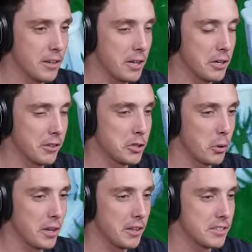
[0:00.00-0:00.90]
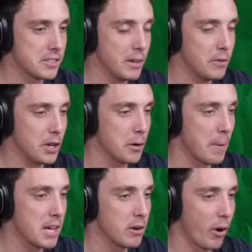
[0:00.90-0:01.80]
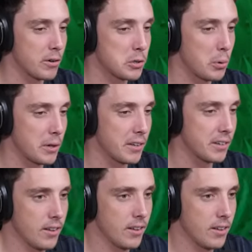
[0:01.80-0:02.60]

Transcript: Click on the toilet and see if you can make your own toilet.